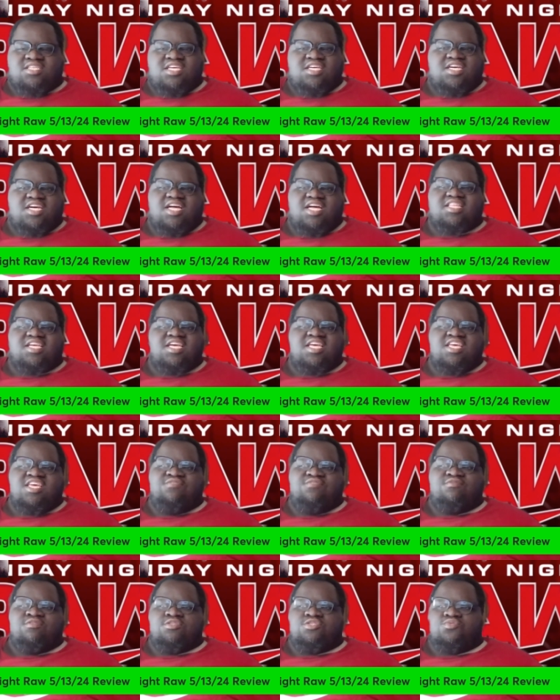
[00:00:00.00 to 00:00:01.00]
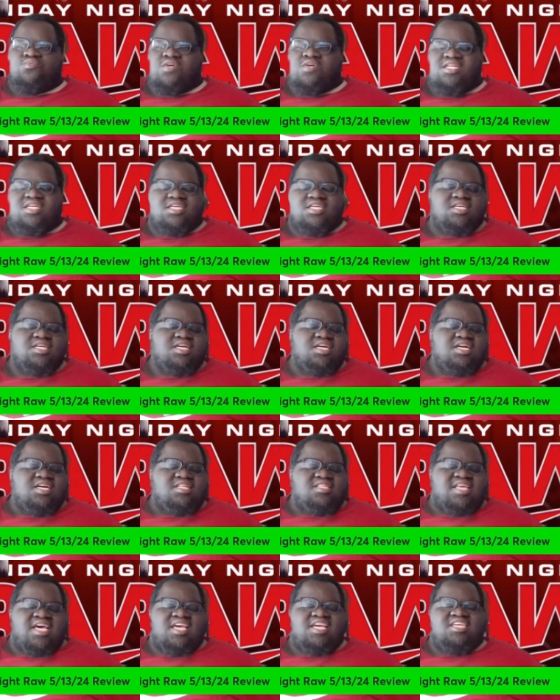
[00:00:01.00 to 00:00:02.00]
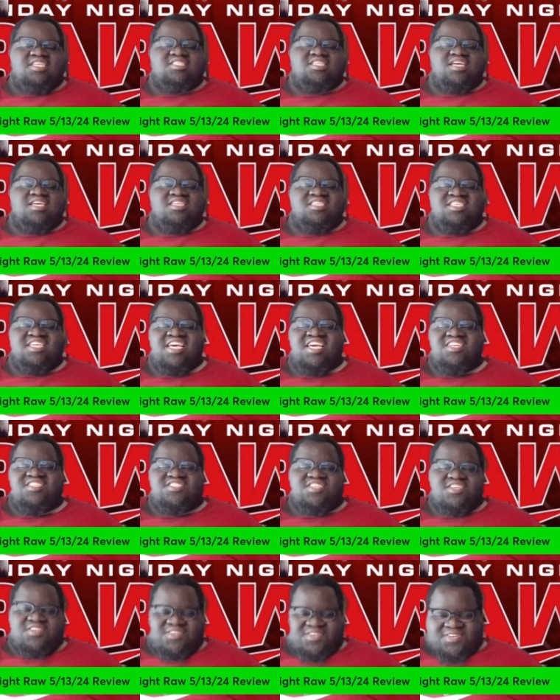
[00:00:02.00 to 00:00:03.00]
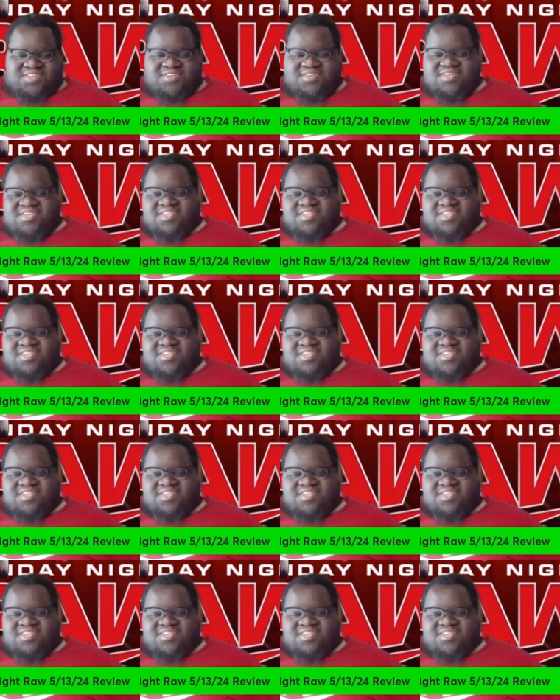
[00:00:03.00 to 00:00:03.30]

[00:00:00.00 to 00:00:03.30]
I think he even tweeted that he's the yeeter